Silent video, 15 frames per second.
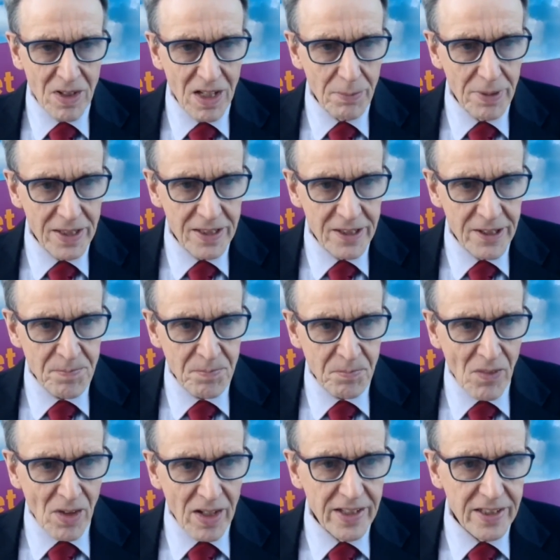I mean,
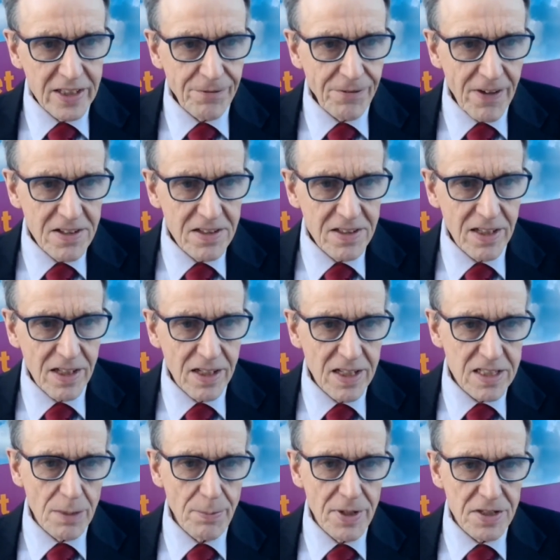he defended an
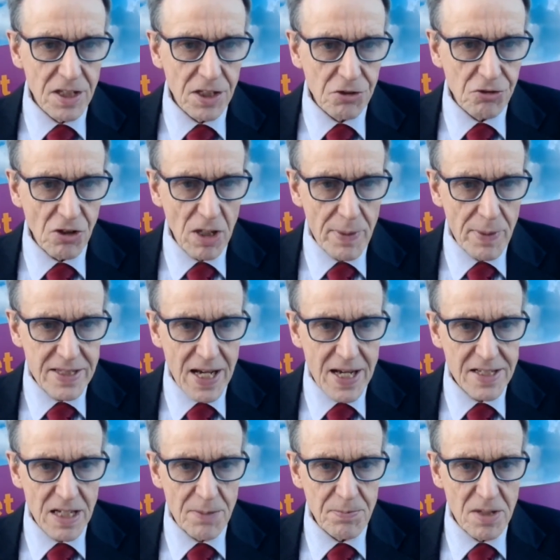Islamist extremist,
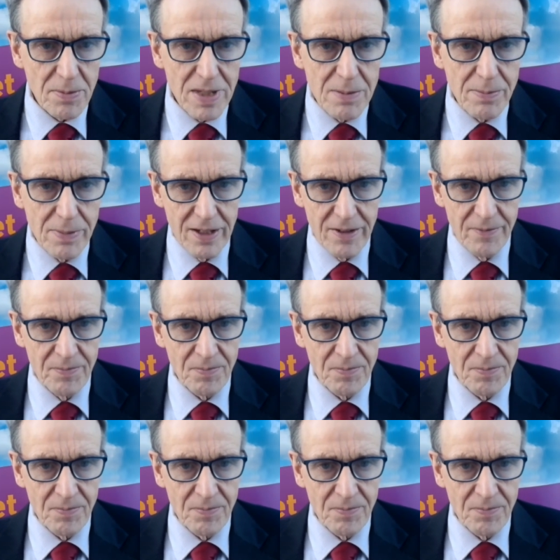Azzam Tamimi,